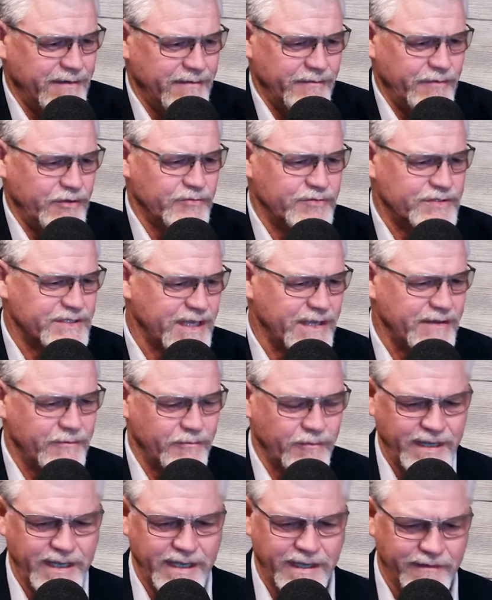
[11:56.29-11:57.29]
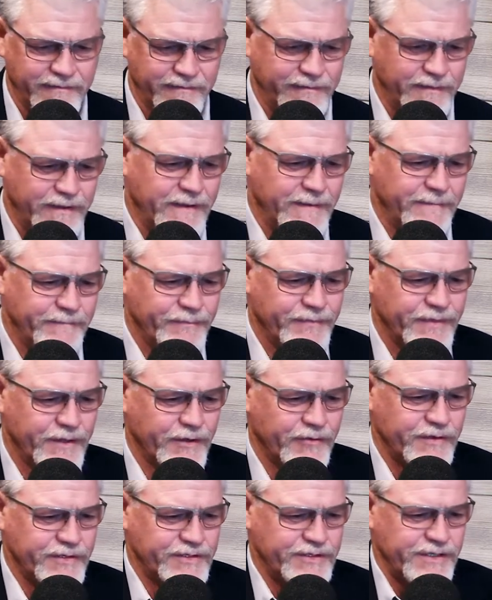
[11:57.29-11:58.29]
You say that we have the
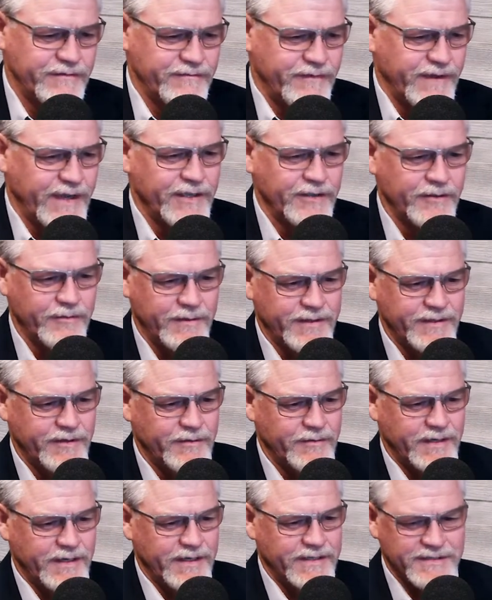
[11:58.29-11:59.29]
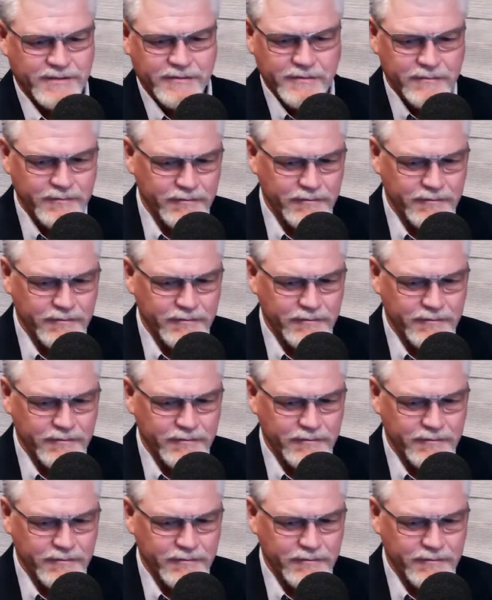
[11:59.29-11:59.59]
Christian value in there. Is there